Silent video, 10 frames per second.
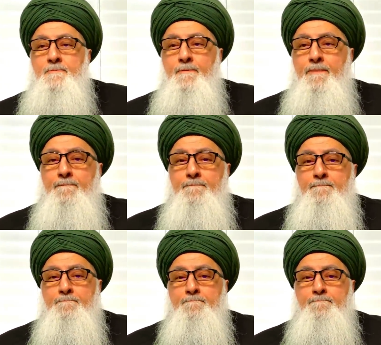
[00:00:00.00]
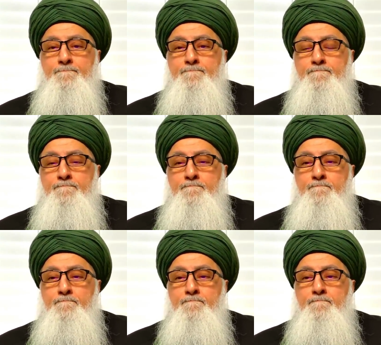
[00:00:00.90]

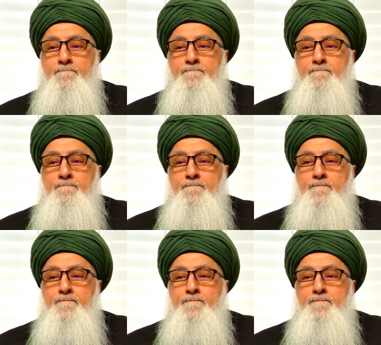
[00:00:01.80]
(silence)